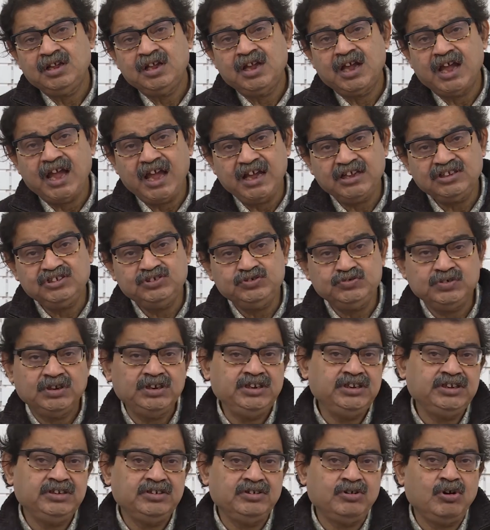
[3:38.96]

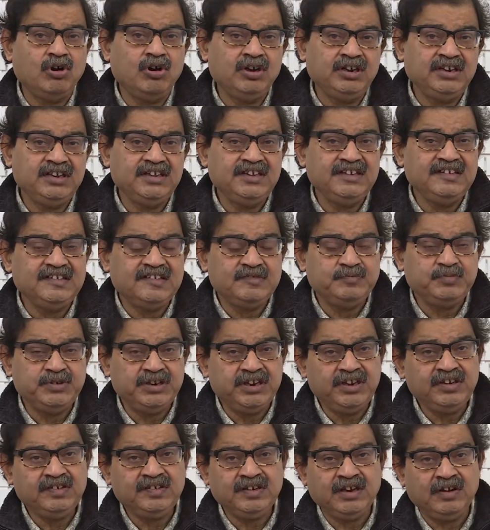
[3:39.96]
actually got
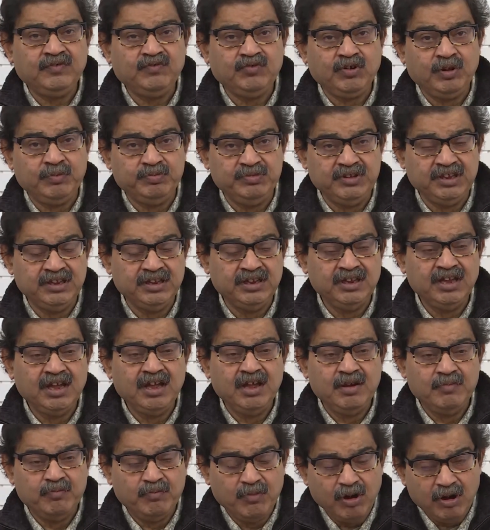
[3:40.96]
inspiration from the
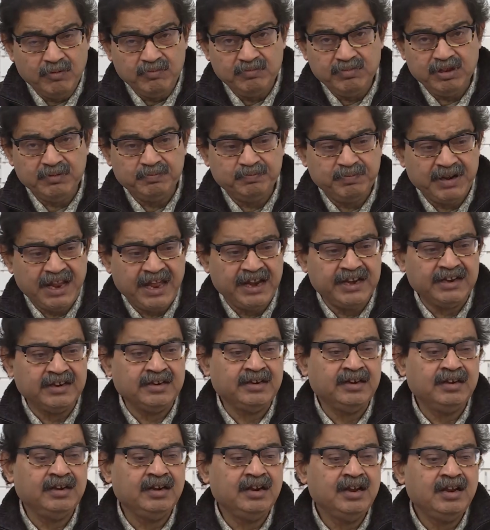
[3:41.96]
Bombay Plan,
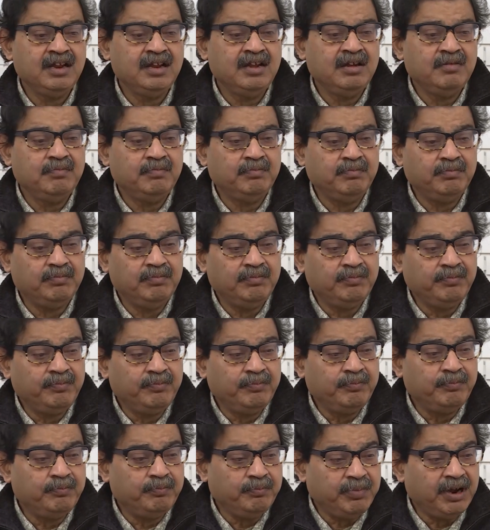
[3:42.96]

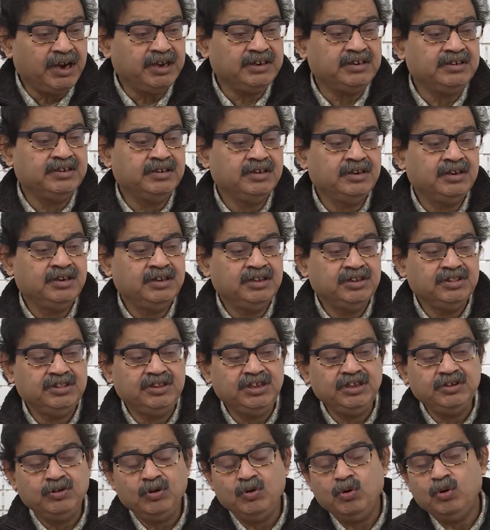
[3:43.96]
but
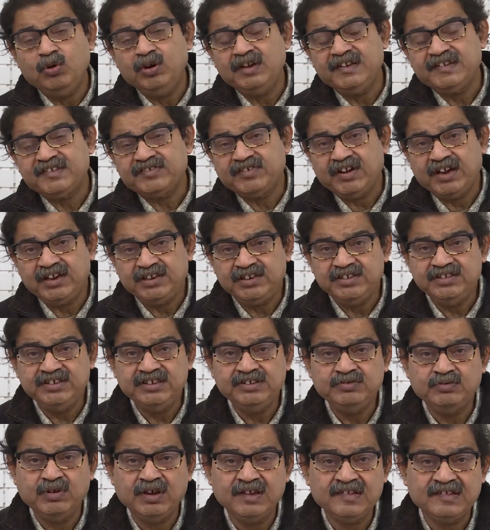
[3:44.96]
the whole strategy
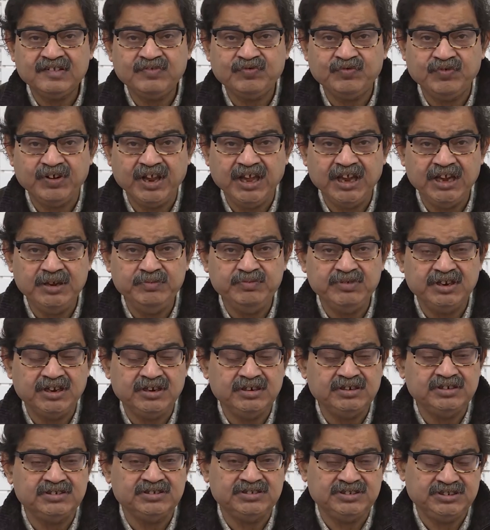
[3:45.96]
was framed
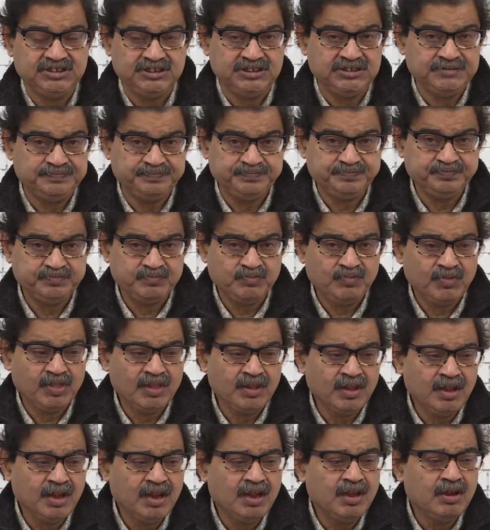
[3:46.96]
under the
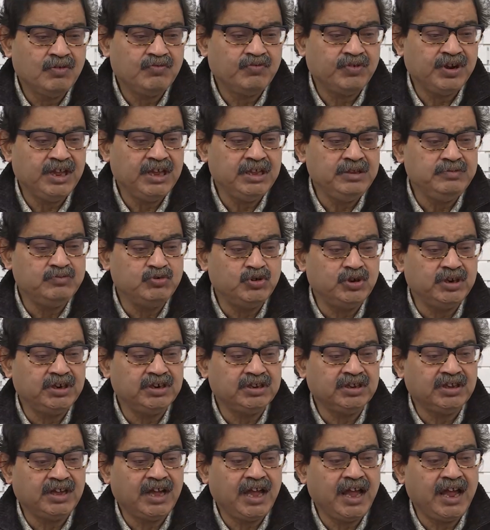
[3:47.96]

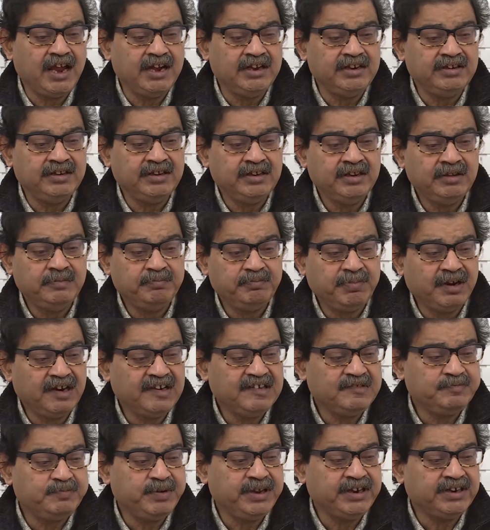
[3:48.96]
framework and
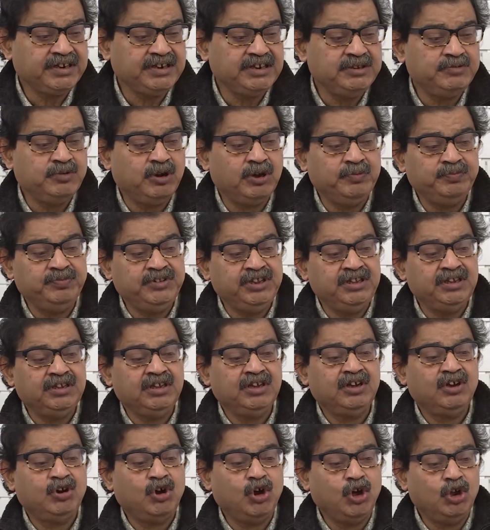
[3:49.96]
perspective of the
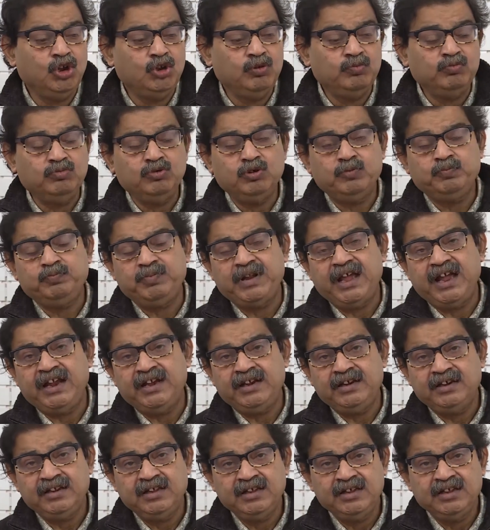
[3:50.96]
Colombo Plan.